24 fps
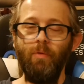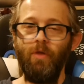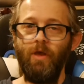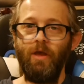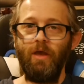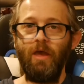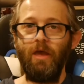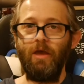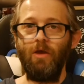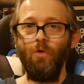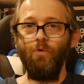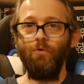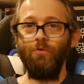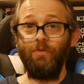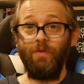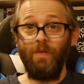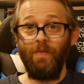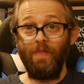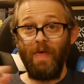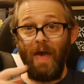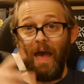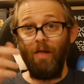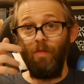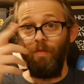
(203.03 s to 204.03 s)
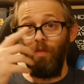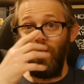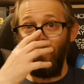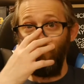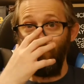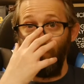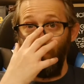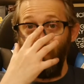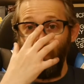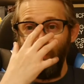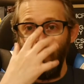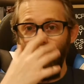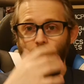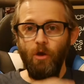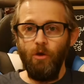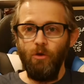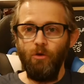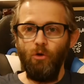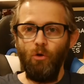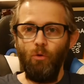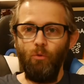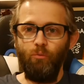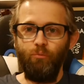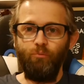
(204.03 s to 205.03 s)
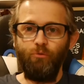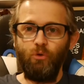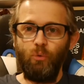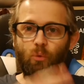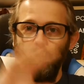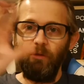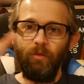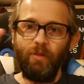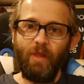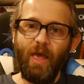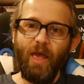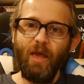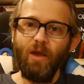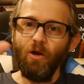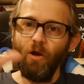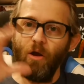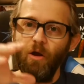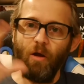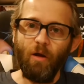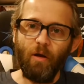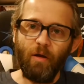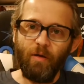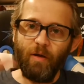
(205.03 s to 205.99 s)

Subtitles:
Like, it goes to that level, do a layer,